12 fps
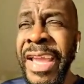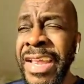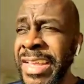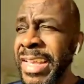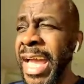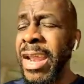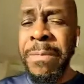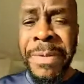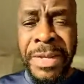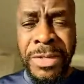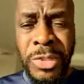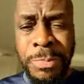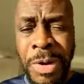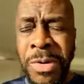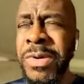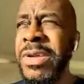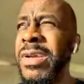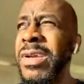And he got up and he
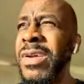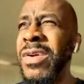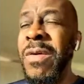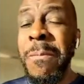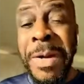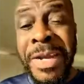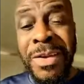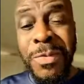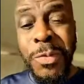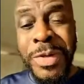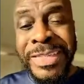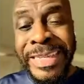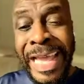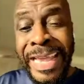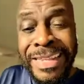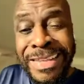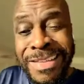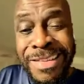spoke, but it was
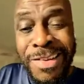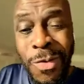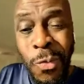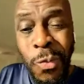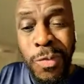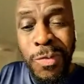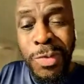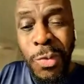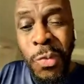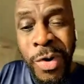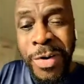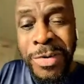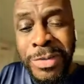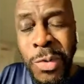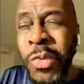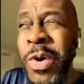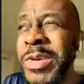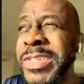like the
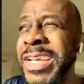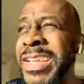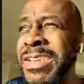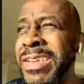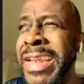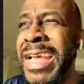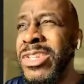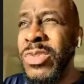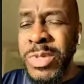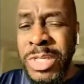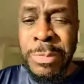words that Les